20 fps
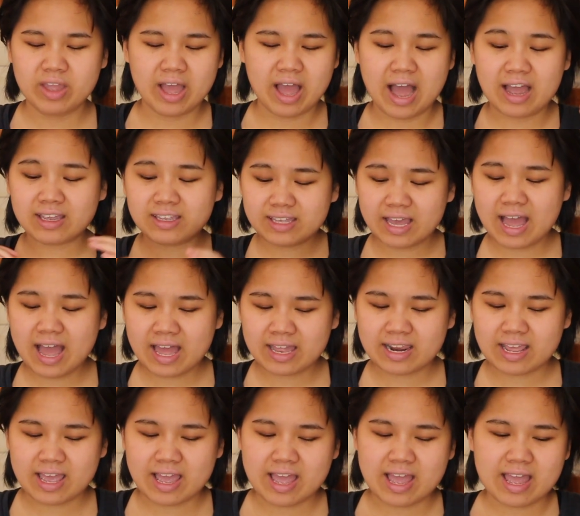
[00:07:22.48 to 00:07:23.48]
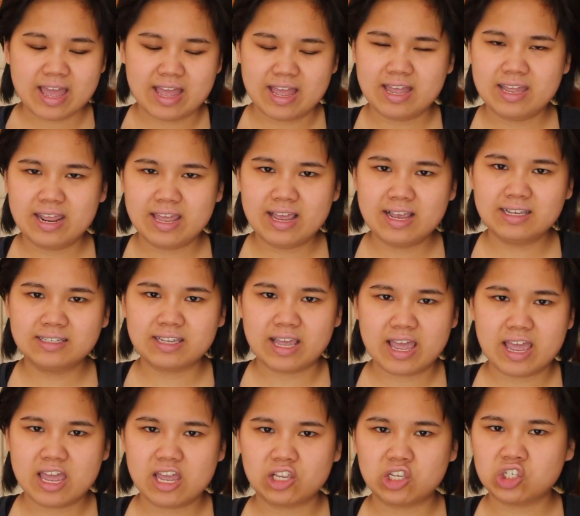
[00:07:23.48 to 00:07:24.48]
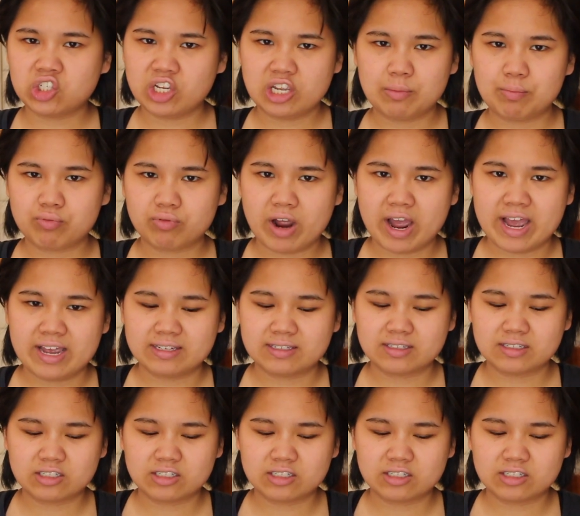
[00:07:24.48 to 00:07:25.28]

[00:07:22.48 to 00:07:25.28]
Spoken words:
Again, it is a cheap price,